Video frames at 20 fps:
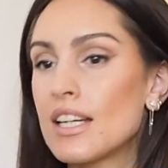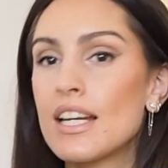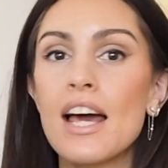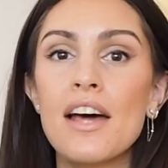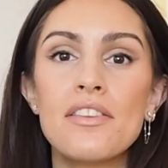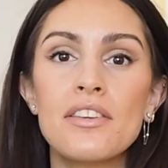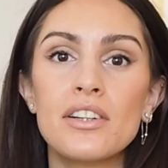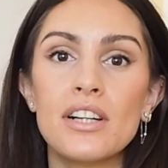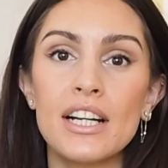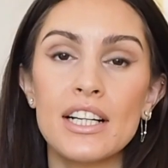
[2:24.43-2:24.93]

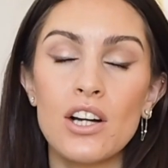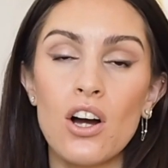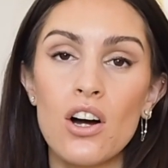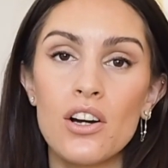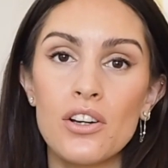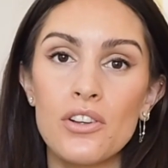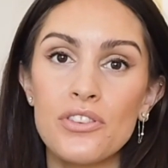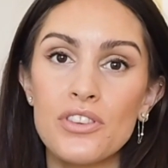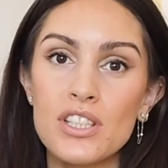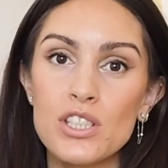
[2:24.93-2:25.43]
leather I got
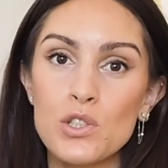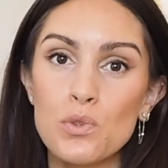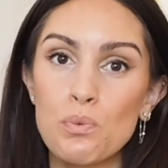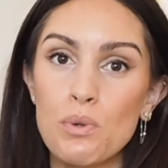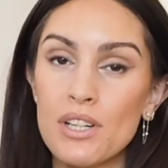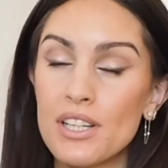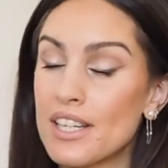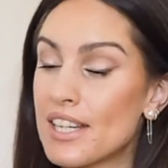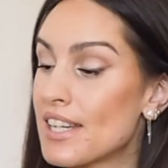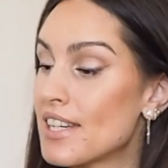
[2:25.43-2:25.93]
on this
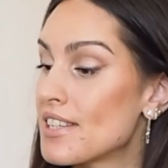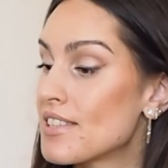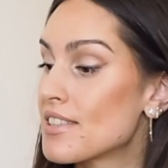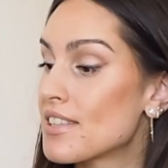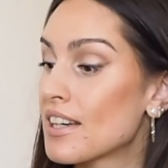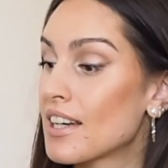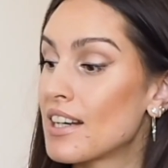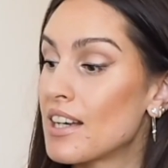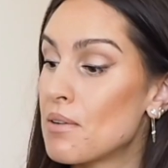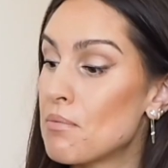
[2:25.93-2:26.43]
one is
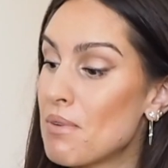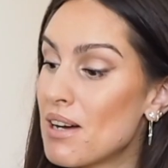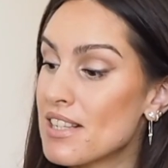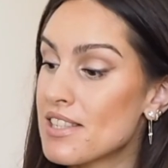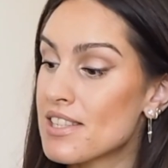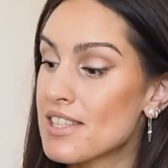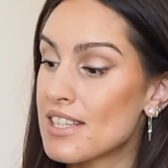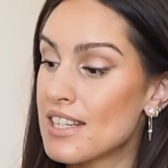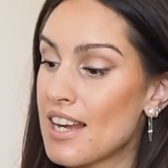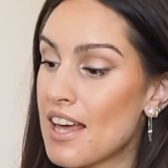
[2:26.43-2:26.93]

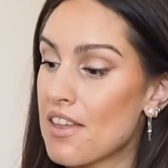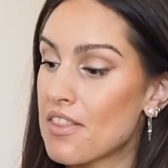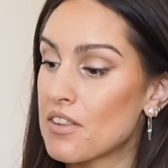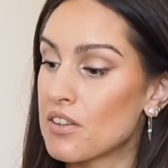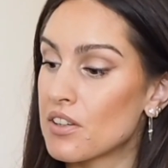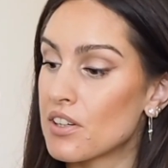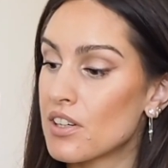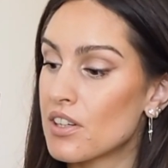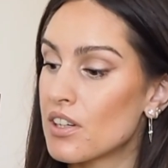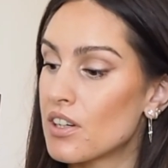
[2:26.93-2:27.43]
Clemence
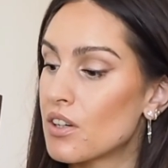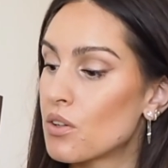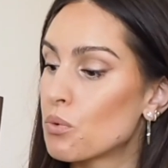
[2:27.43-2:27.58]
leather,